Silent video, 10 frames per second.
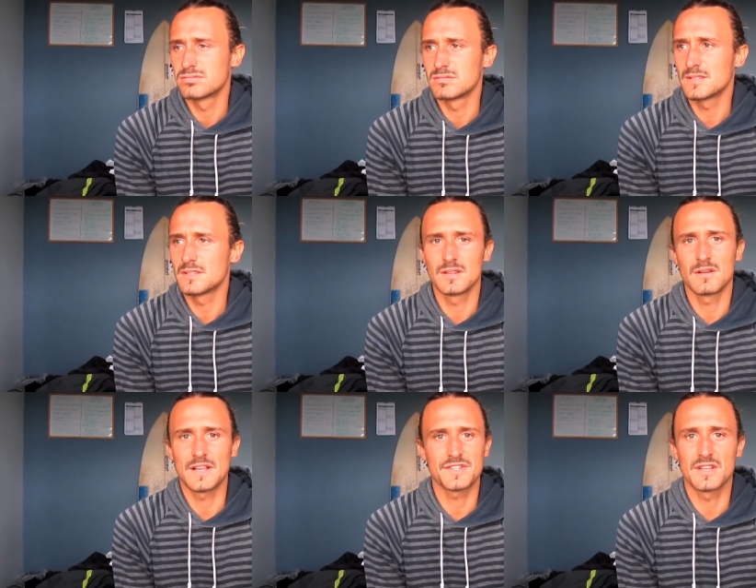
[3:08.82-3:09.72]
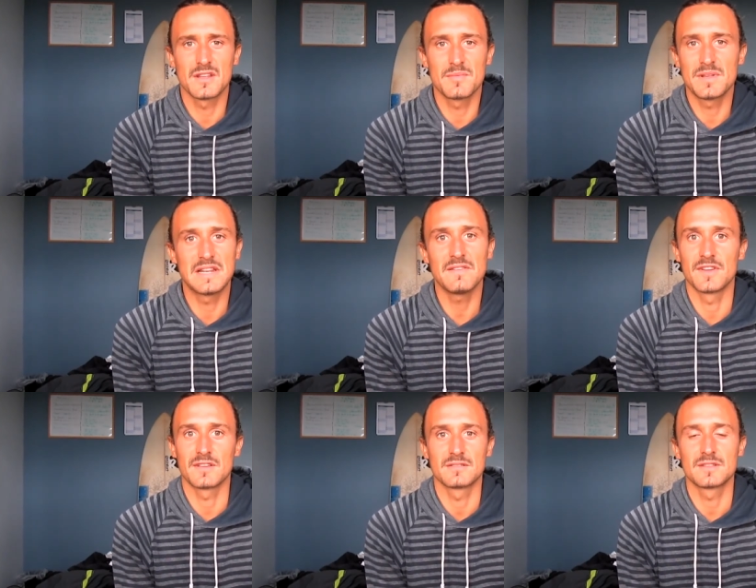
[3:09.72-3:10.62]
you're not actually gonna be
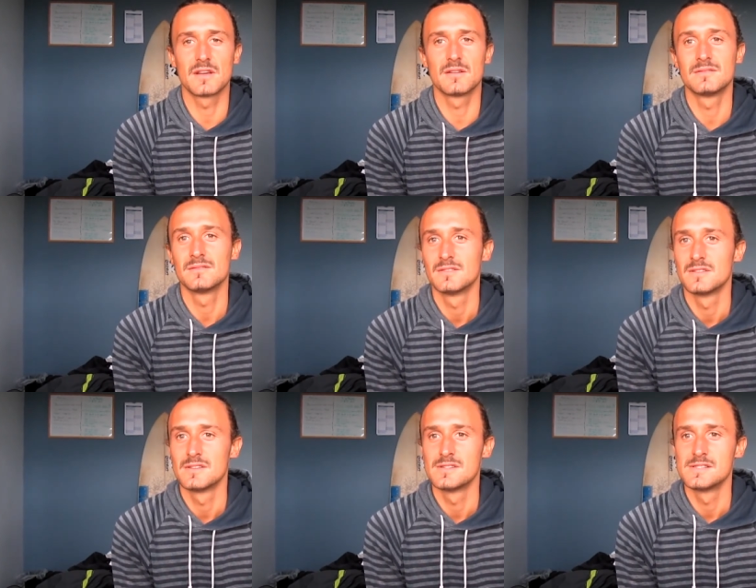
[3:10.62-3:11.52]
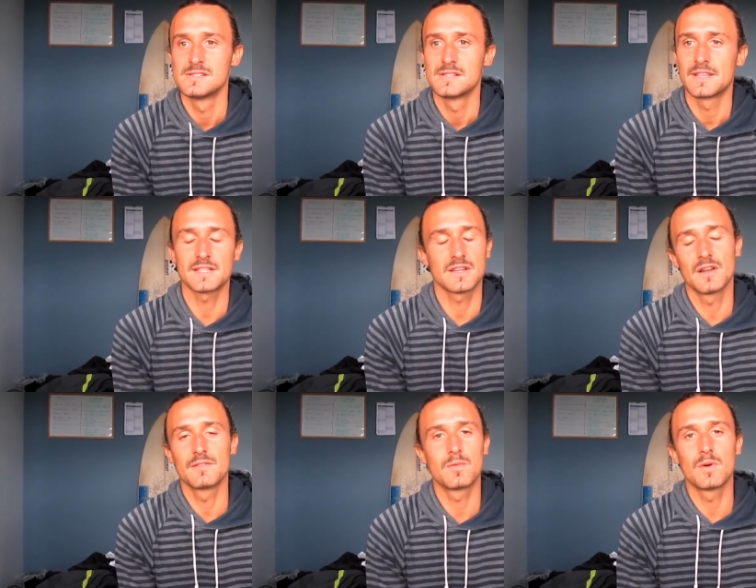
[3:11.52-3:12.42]
living. So that's
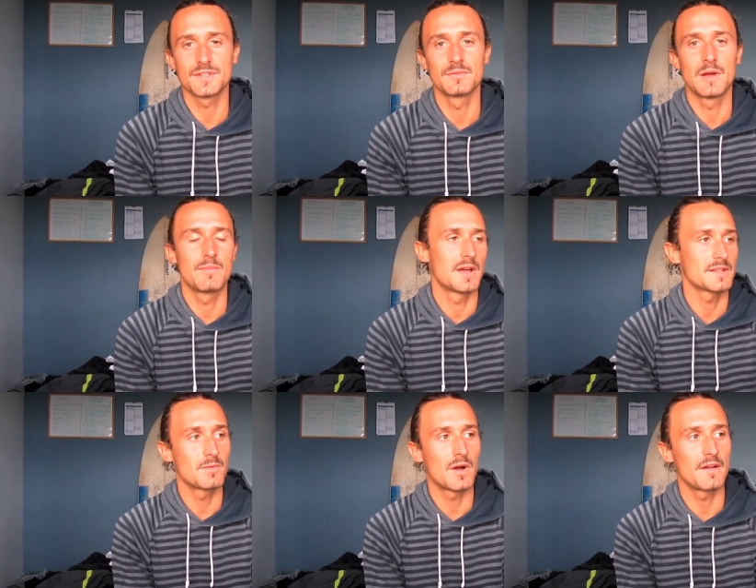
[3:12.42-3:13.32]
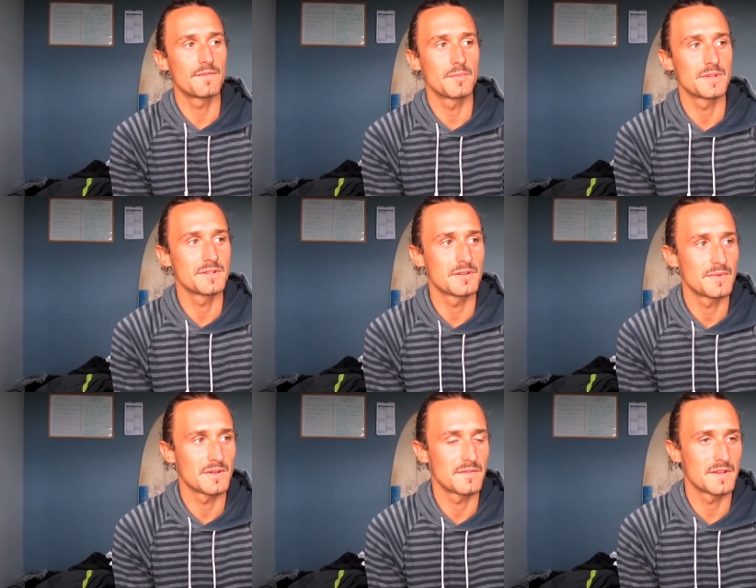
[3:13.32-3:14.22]
kind of what's on my mind. That's why I've not been doing
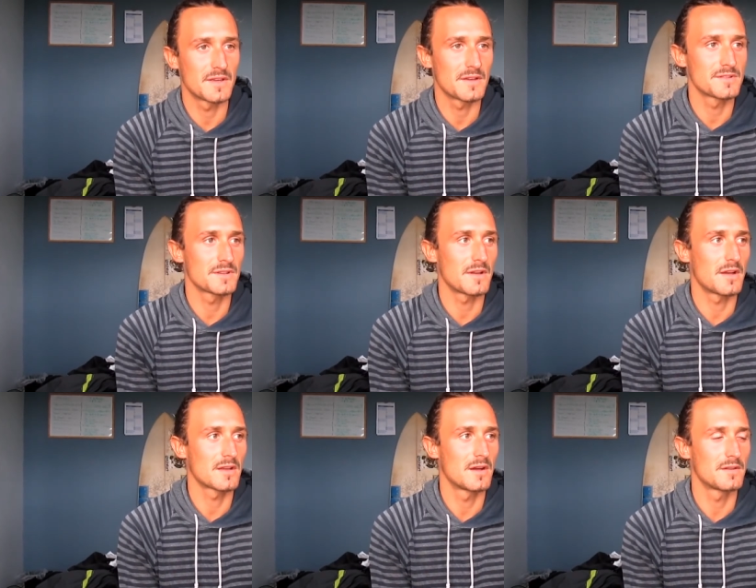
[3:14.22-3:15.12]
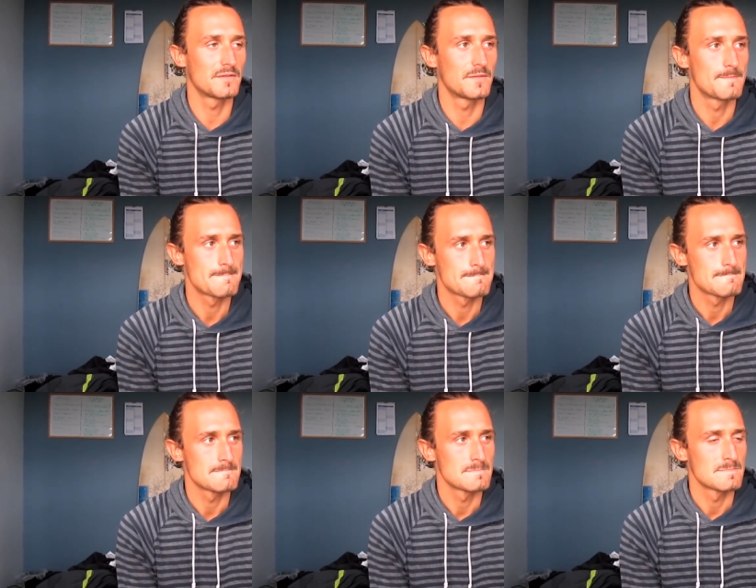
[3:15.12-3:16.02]
many videos. I, I kind of
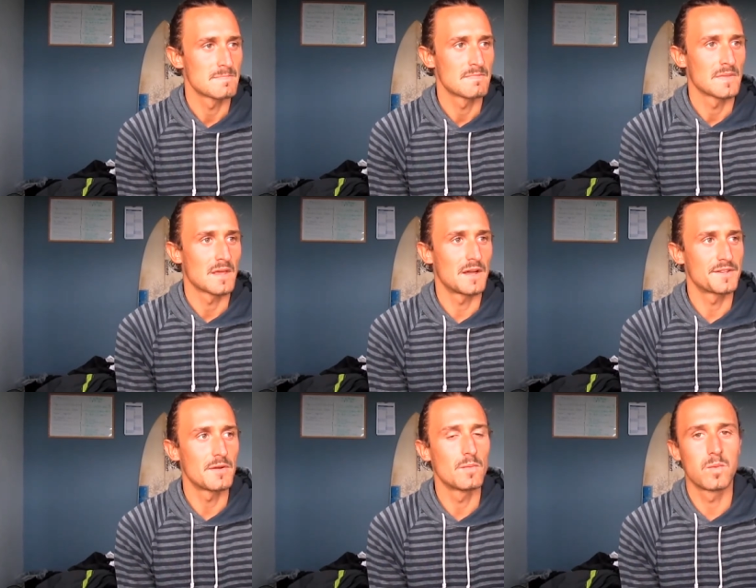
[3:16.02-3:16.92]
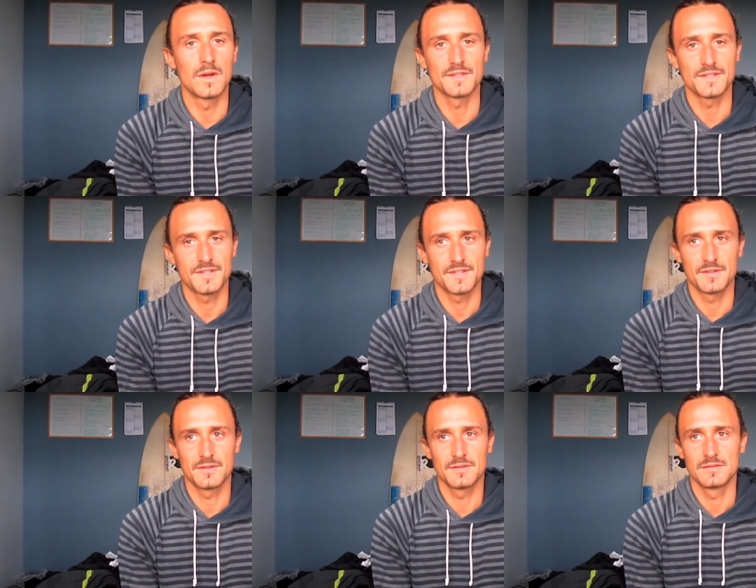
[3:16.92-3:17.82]
I don't want
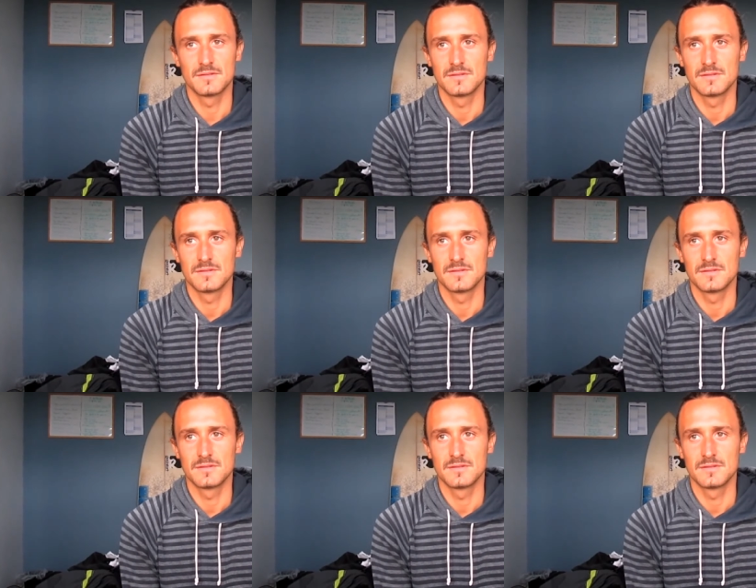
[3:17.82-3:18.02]
to